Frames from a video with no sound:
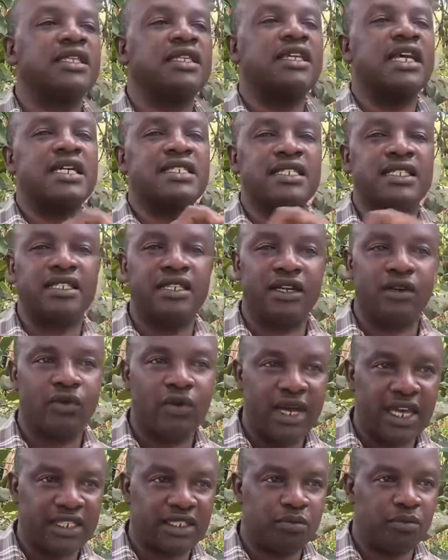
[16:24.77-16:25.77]
doesn't
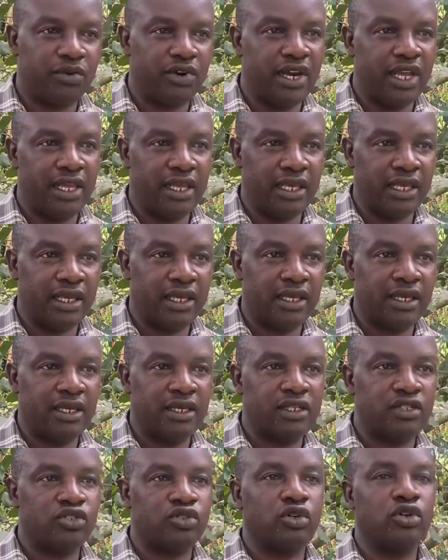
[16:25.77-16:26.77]
require spraying
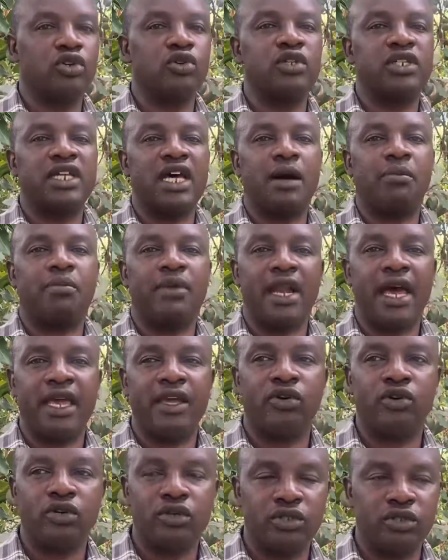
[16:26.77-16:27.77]
so don't apply
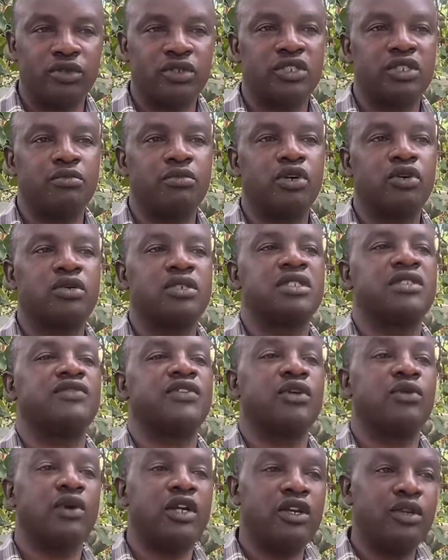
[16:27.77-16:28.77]
all those because
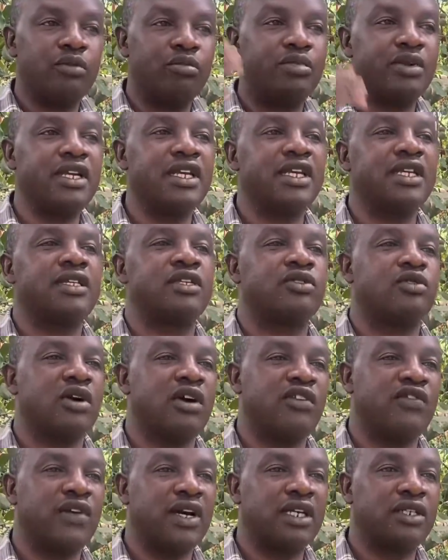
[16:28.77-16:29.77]
even when you bring it to
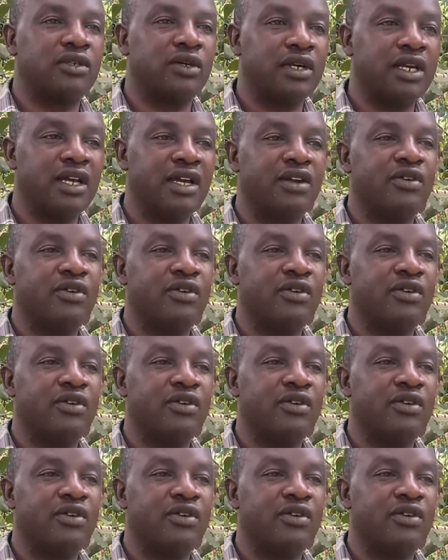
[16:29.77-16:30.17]
our factory